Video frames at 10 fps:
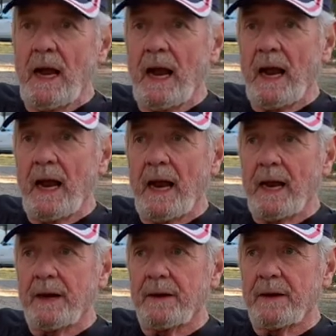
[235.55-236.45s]

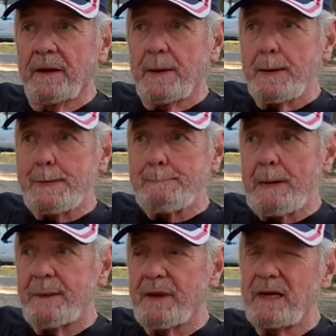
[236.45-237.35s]
and uh,
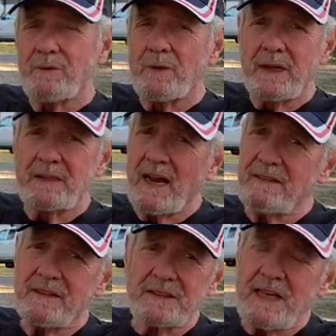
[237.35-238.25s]
and they and
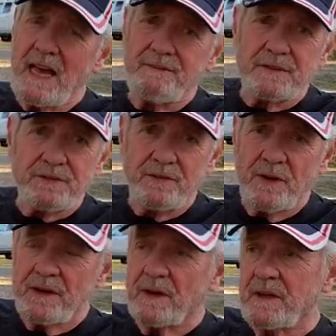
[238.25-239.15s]
the staff is
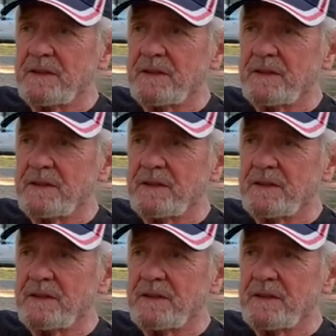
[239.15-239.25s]
friendly.